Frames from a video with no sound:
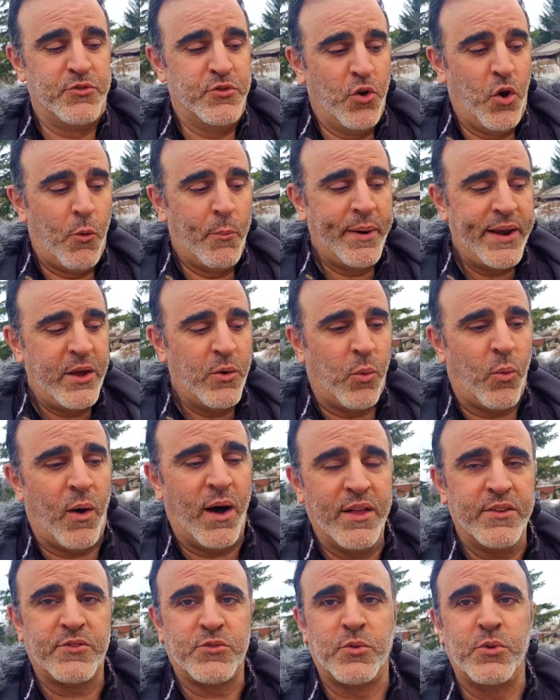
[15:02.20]
Nobody
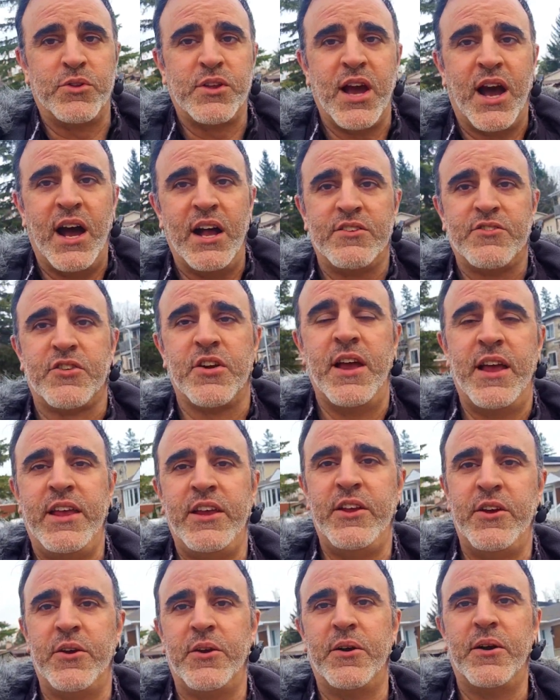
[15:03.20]
wants to touch
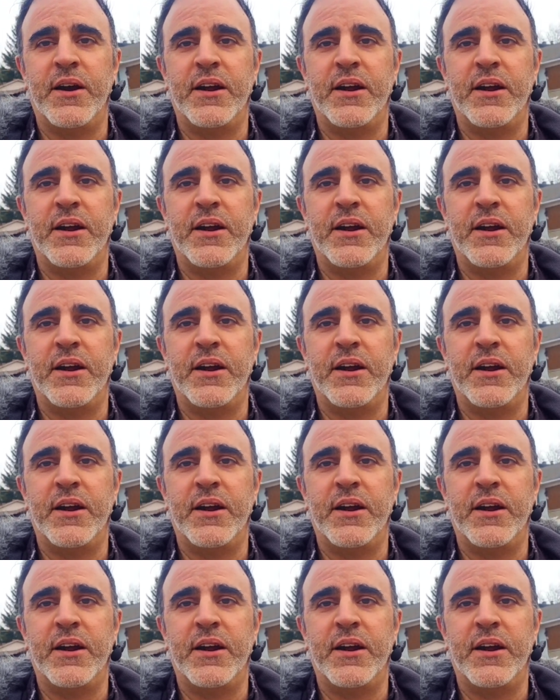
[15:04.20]
your